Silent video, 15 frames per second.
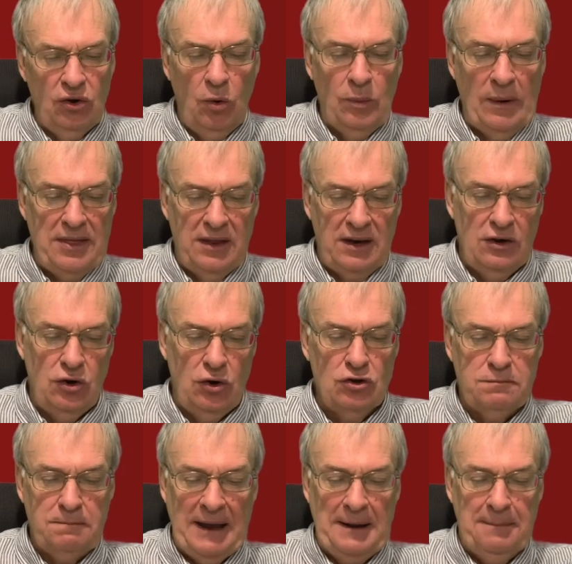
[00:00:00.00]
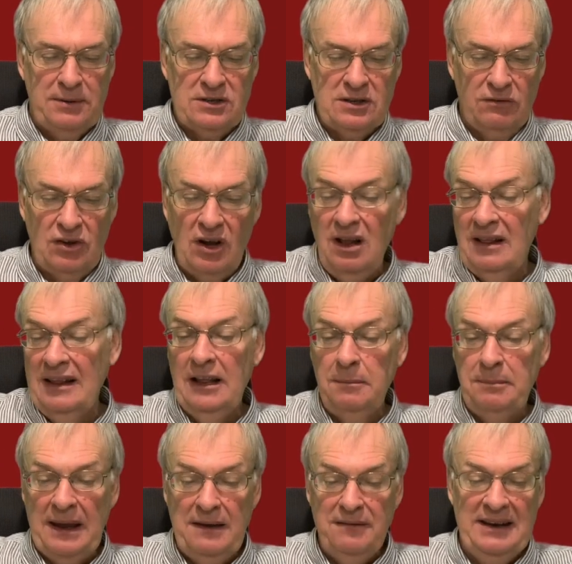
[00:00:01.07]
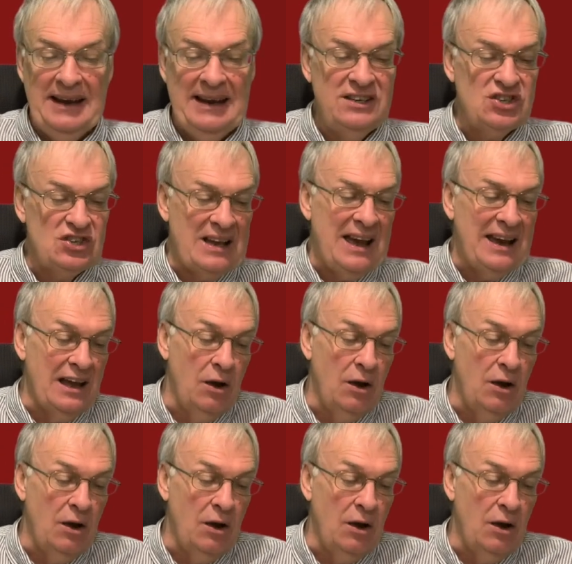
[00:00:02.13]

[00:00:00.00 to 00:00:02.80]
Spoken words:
know whether the newspapers have got a little bit of an insight.